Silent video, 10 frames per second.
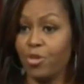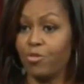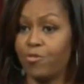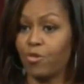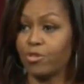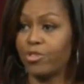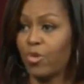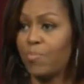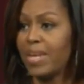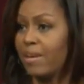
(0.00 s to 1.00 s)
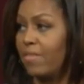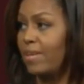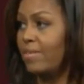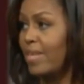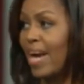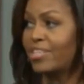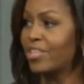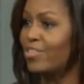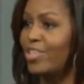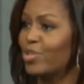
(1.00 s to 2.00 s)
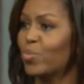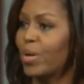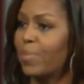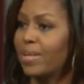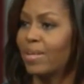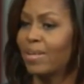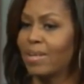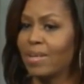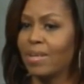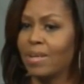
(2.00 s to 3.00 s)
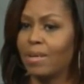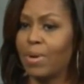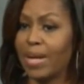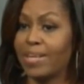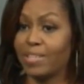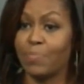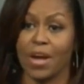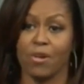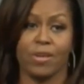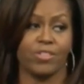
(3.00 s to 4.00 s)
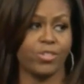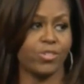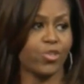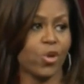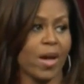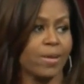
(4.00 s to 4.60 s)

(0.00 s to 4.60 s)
for so many of us, not just as women, but as parents trying to